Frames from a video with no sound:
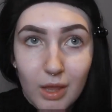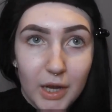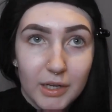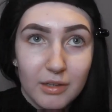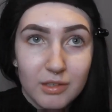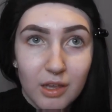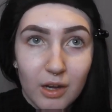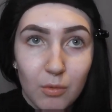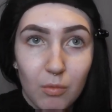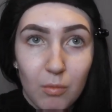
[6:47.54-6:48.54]
I guess,
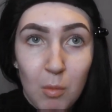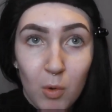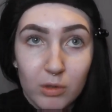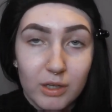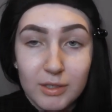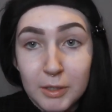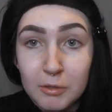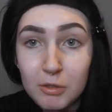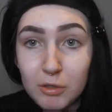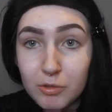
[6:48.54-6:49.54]
like more like
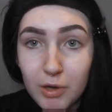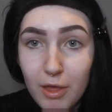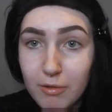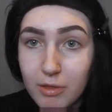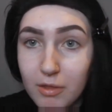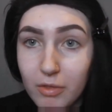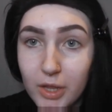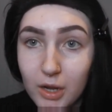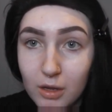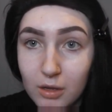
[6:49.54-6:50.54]
sisters rather than
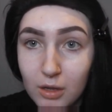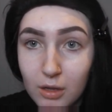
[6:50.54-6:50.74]
like